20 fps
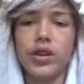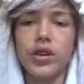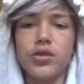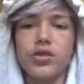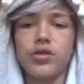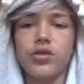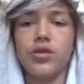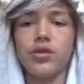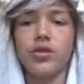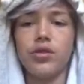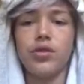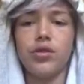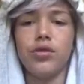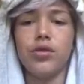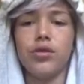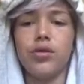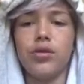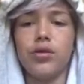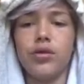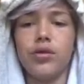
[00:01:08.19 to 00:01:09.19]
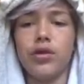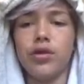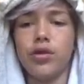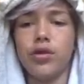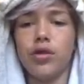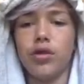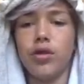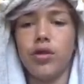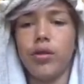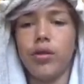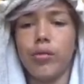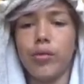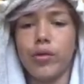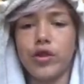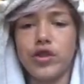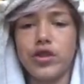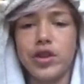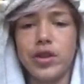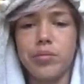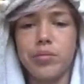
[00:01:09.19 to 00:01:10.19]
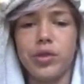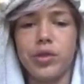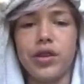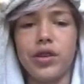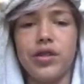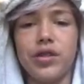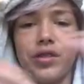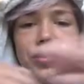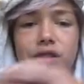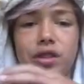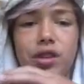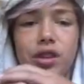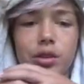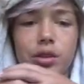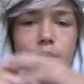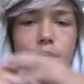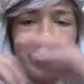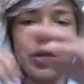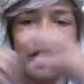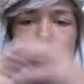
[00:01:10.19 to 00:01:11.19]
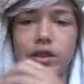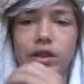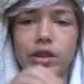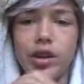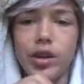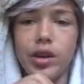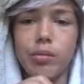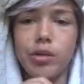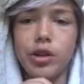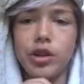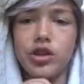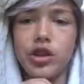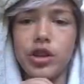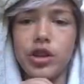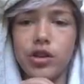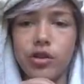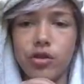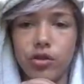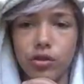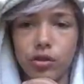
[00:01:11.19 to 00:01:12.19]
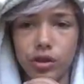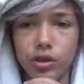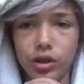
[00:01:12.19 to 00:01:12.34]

So Overwatch gameplay. This is gonna be a gaming channel.